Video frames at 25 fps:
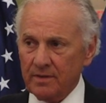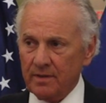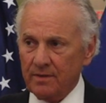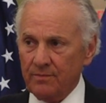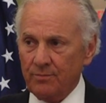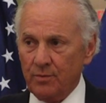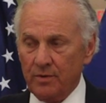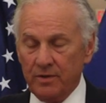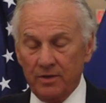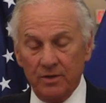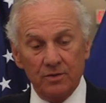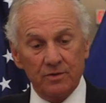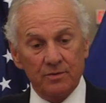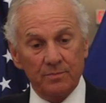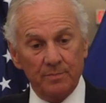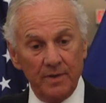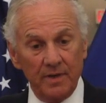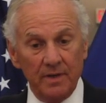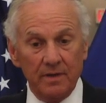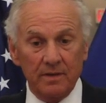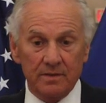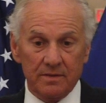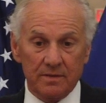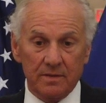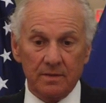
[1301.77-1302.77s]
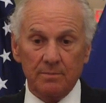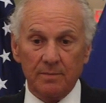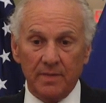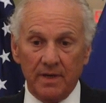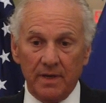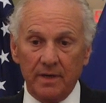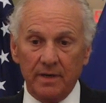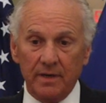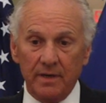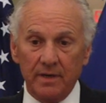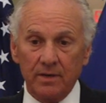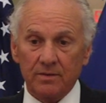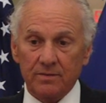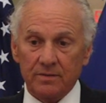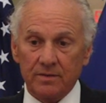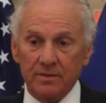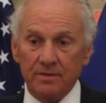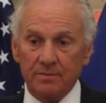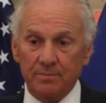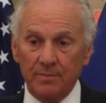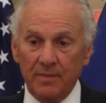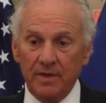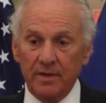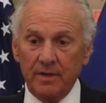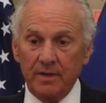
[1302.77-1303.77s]
if when you're spending somebody
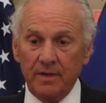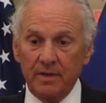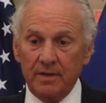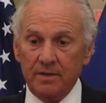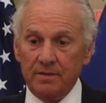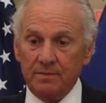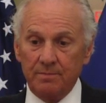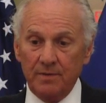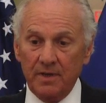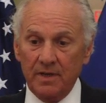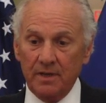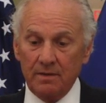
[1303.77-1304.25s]
else's money, is